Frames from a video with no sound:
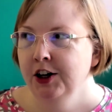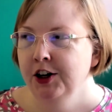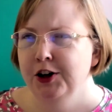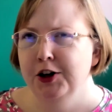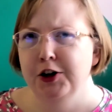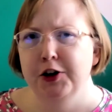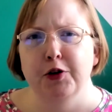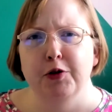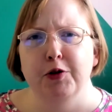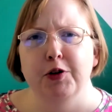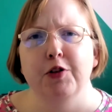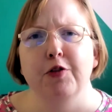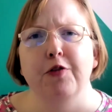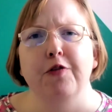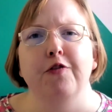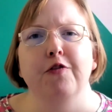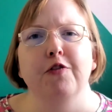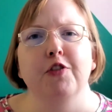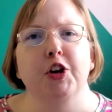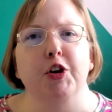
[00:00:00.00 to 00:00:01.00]

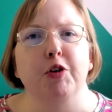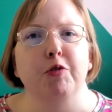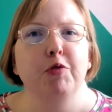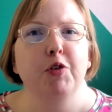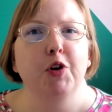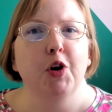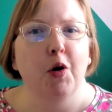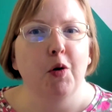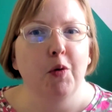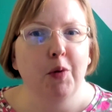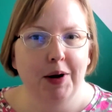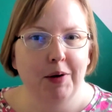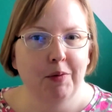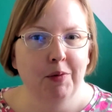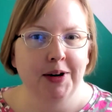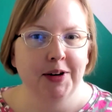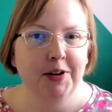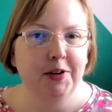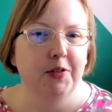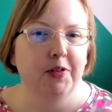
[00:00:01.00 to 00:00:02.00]
you know it
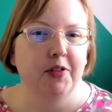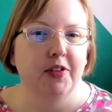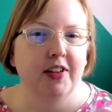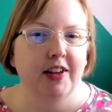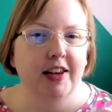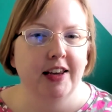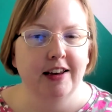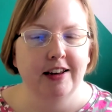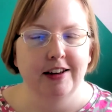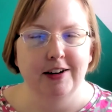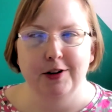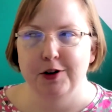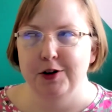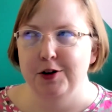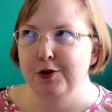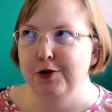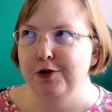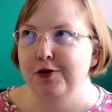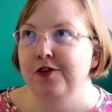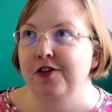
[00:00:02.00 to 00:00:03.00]
when you see it or
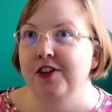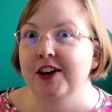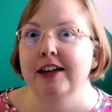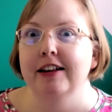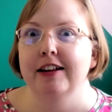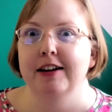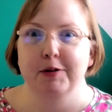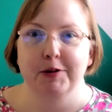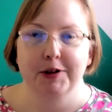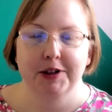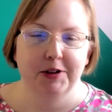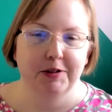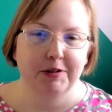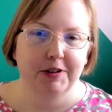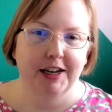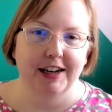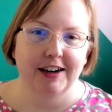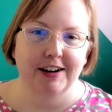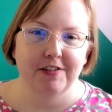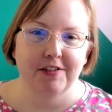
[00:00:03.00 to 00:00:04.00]
you feel it when you
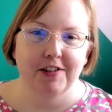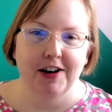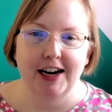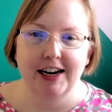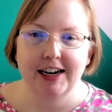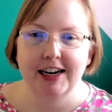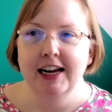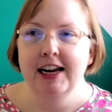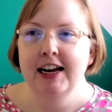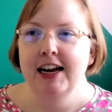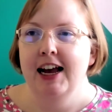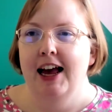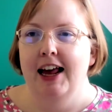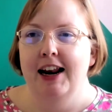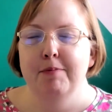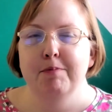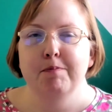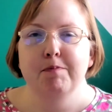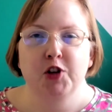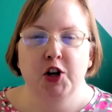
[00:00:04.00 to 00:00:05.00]
get it right.
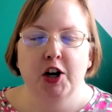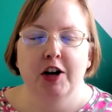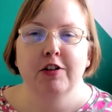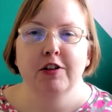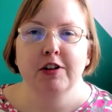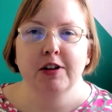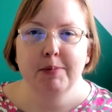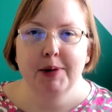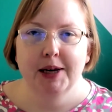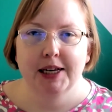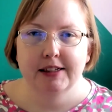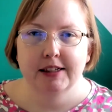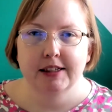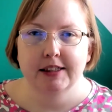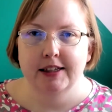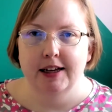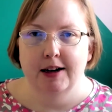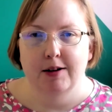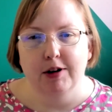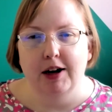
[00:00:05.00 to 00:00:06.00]
And it generally makes it
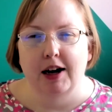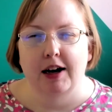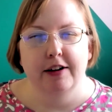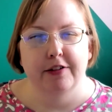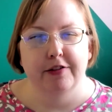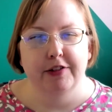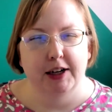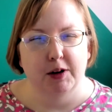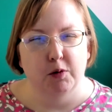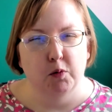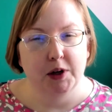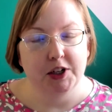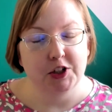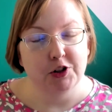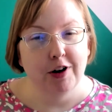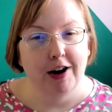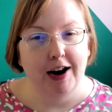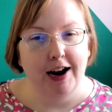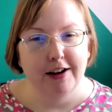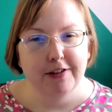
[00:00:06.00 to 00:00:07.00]
sound kind of like
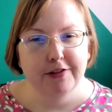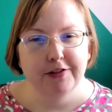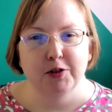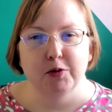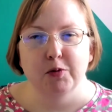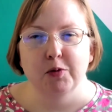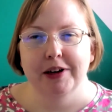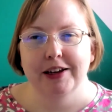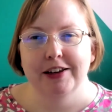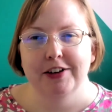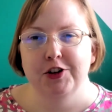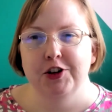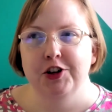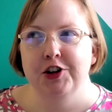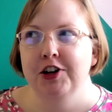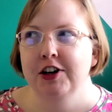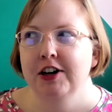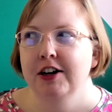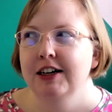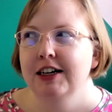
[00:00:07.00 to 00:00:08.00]
witchcraft,
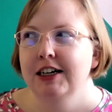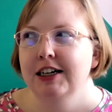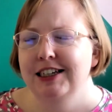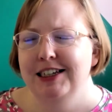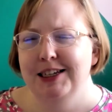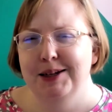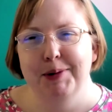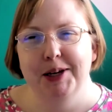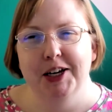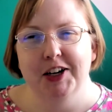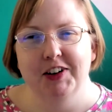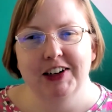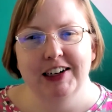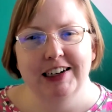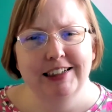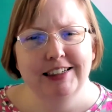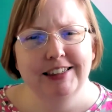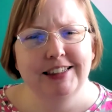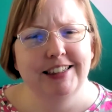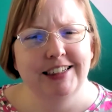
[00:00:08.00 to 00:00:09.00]
which, to be
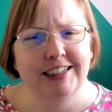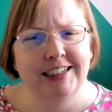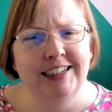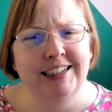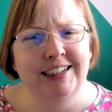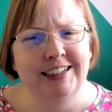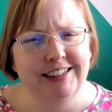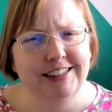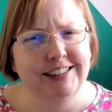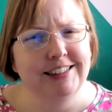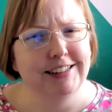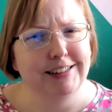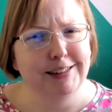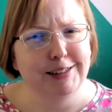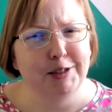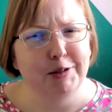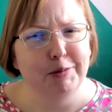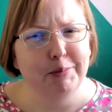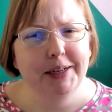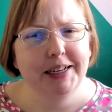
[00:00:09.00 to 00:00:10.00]
honest, it is a
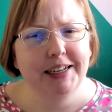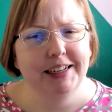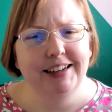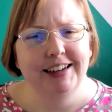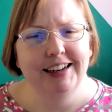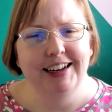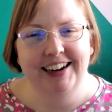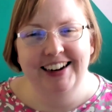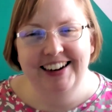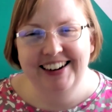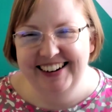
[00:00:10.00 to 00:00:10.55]
little bit